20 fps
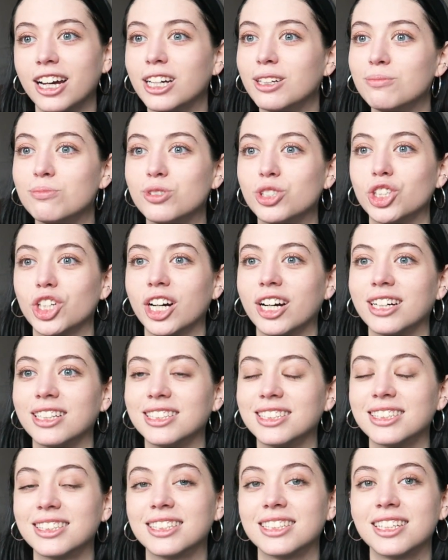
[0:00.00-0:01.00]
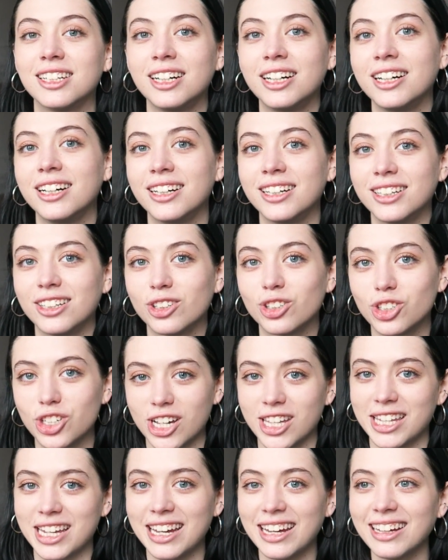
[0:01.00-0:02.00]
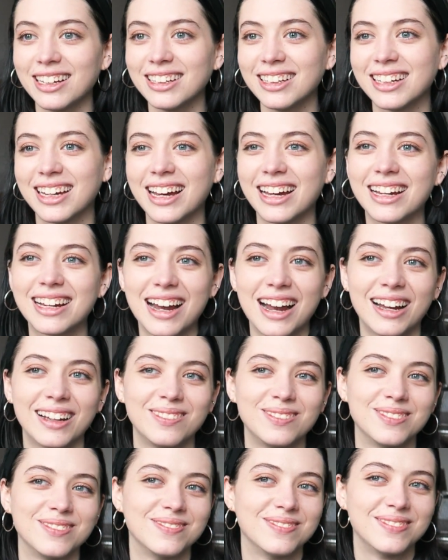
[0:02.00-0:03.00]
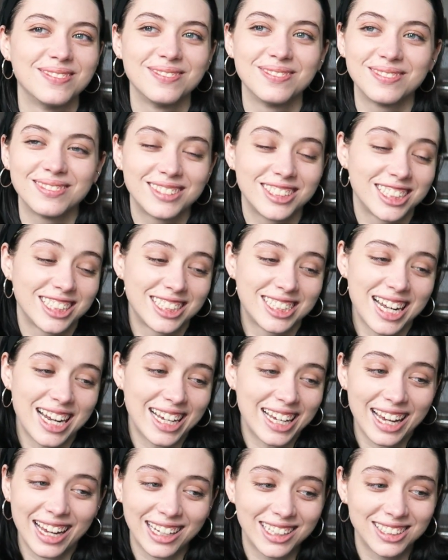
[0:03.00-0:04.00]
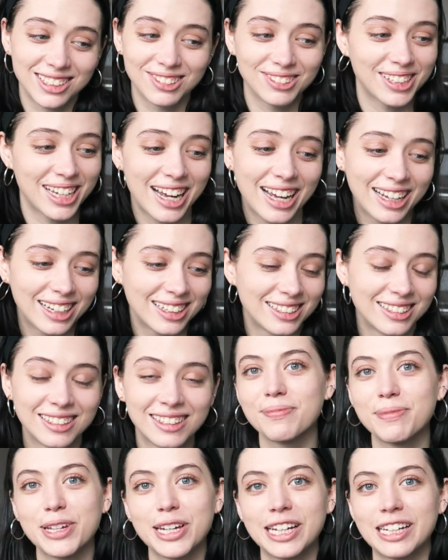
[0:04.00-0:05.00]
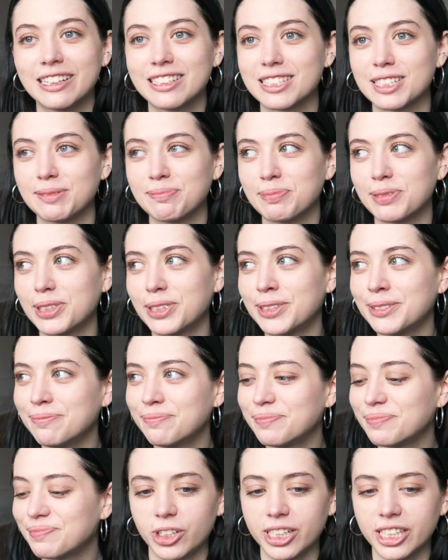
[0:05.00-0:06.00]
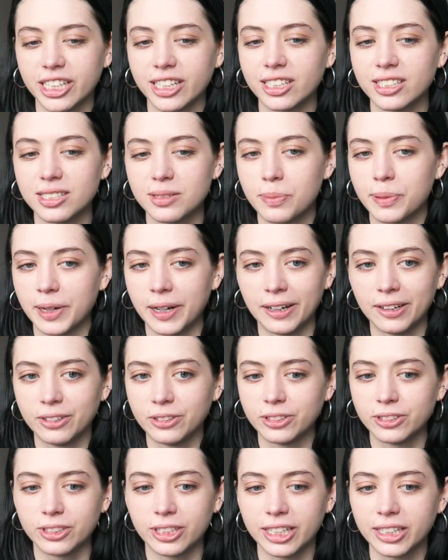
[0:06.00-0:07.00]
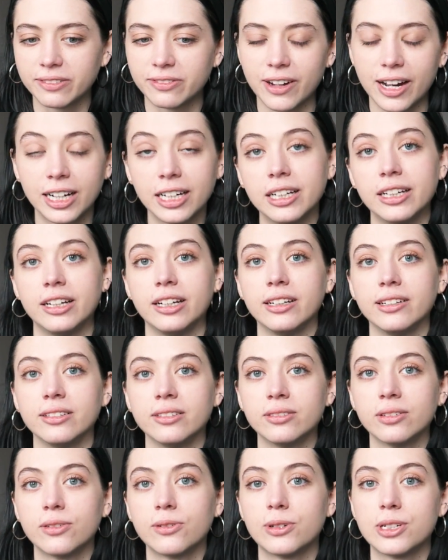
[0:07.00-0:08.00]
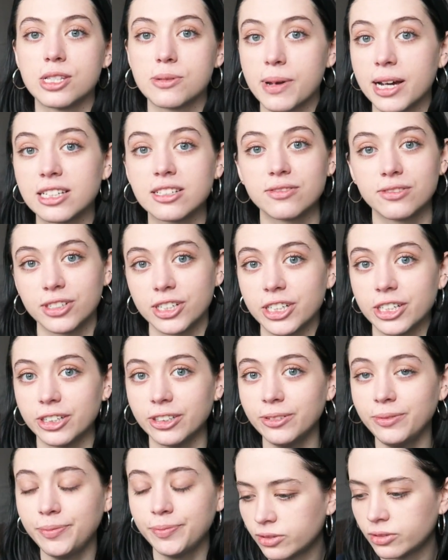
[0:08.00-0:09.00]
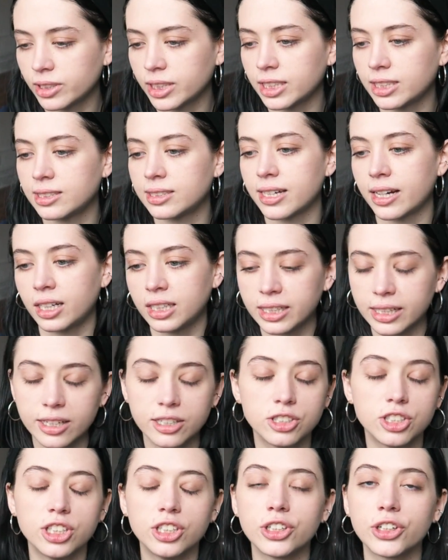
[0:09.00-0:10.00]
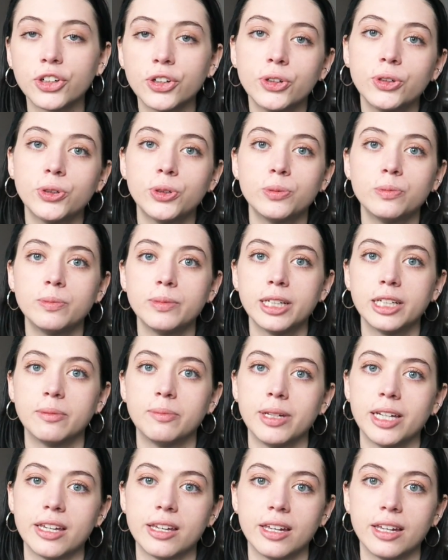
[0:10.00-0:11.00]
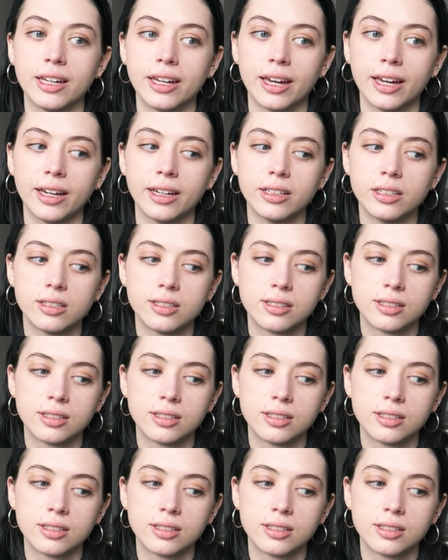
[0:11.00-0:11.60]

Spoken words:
am just chilling. Like I can't do that. Plain and simple. So I think it's about like finding what's best for you and really settling into your home and making it